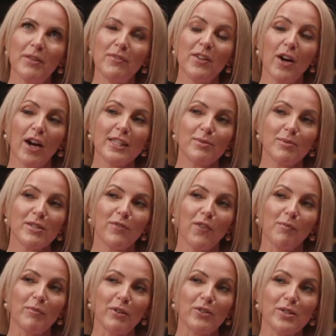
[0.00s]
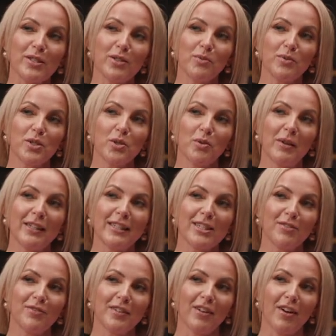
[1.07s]
The BVIs was fun because there were so many
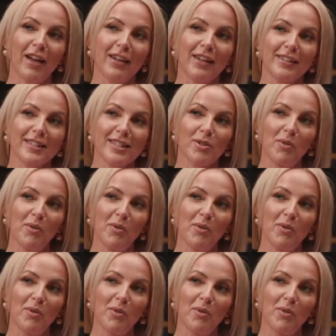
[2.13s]
different islands.